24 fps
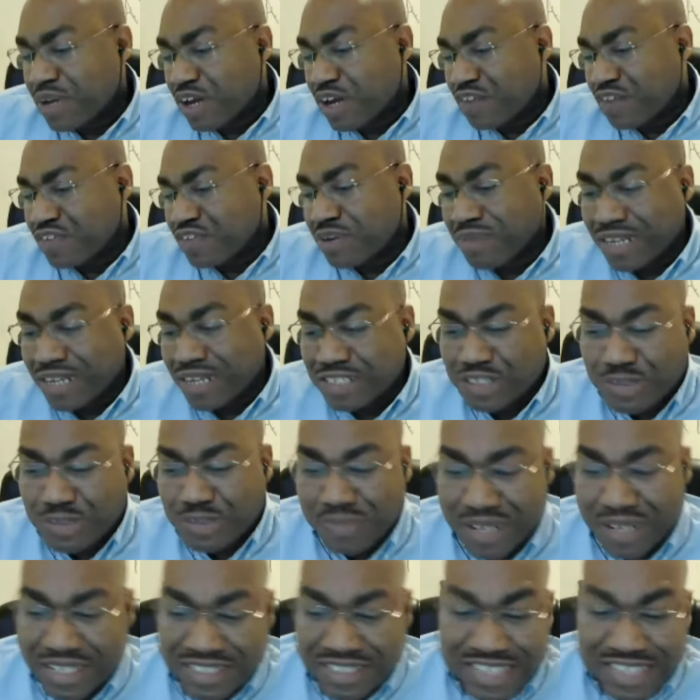off in about two
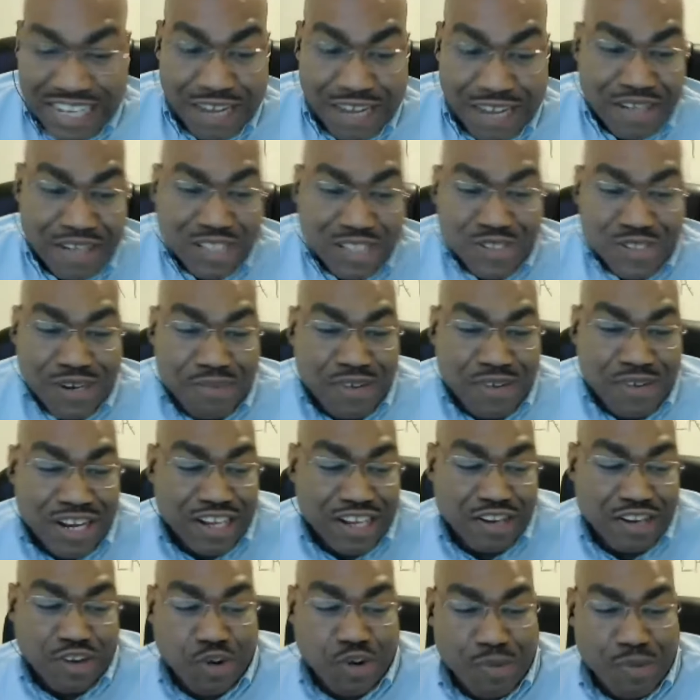minutes. Cause I gotta make sure I'm ready to go to